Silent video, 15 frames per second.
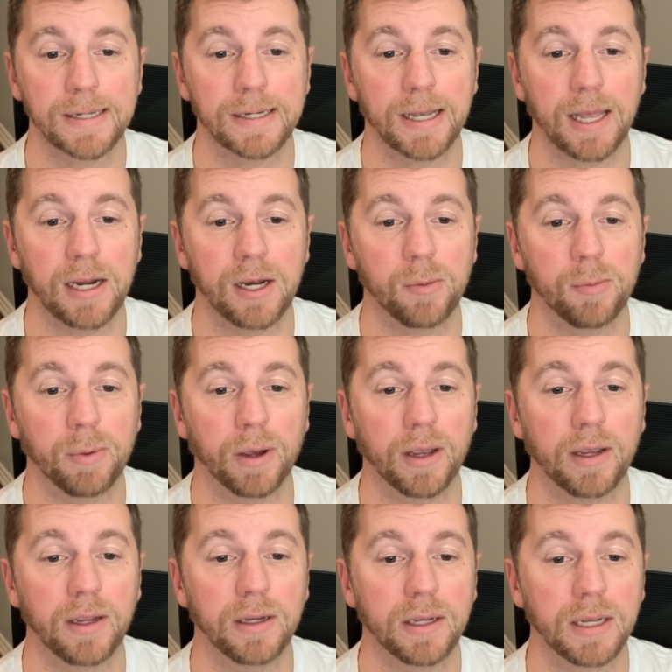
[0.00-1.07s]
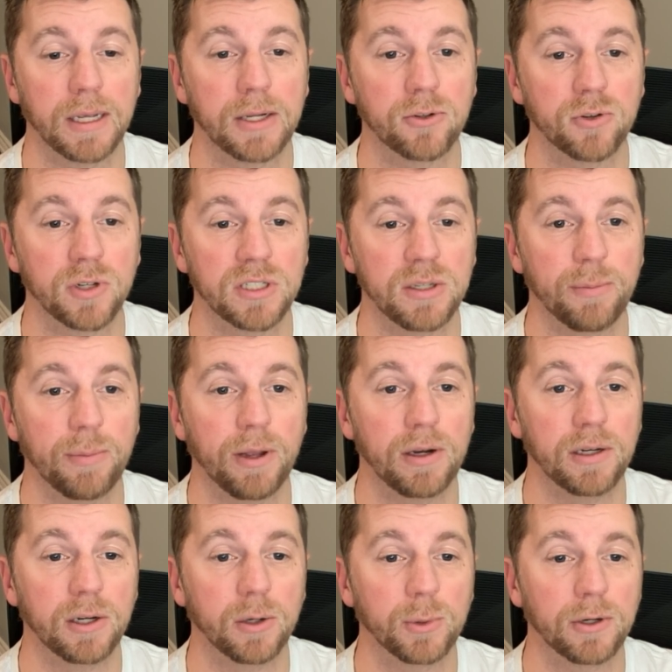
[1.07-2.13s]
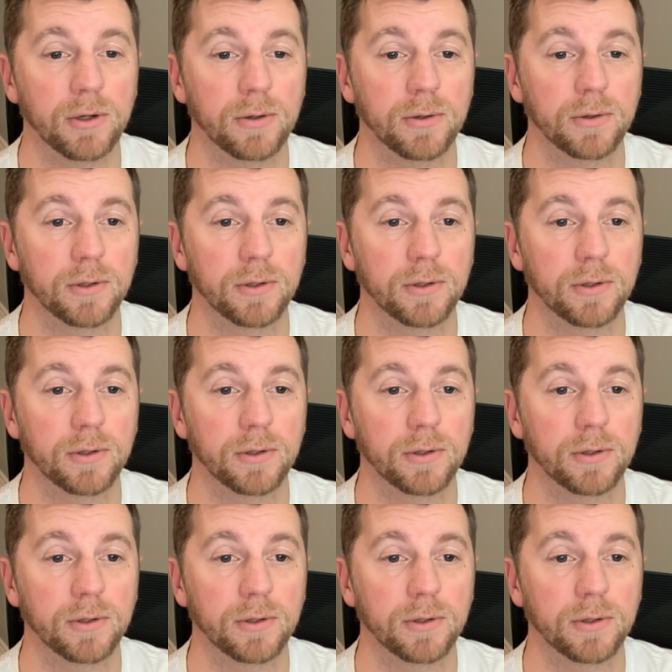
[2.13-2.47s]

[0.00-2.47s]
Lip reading: edited by Tracy Bennett. Here we go.